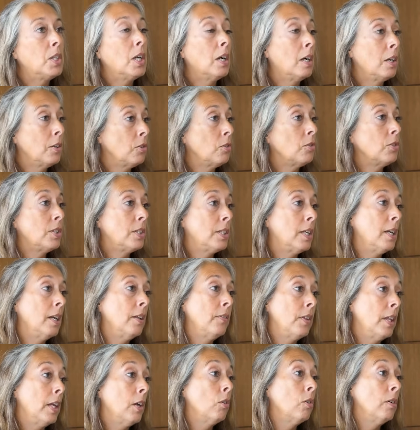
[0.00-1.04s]
to
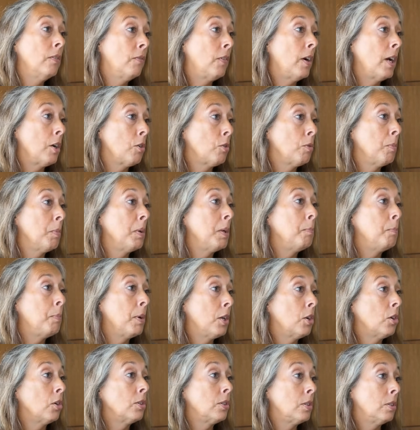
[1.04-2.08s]
understand their environment
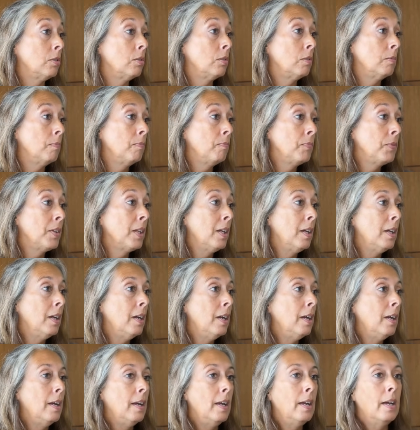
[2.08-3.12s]
better too.
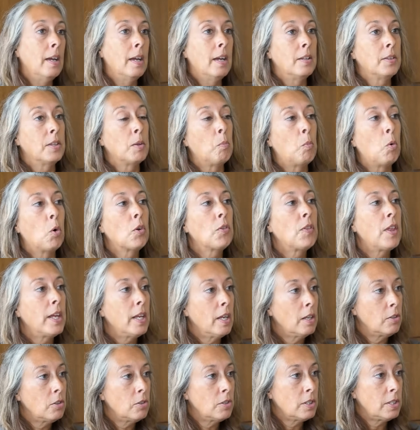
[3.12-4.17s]
And the more they
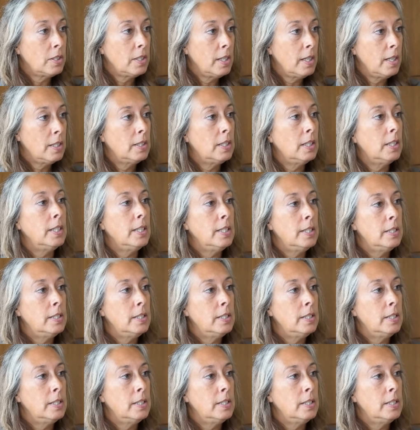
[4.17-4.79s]
understand it,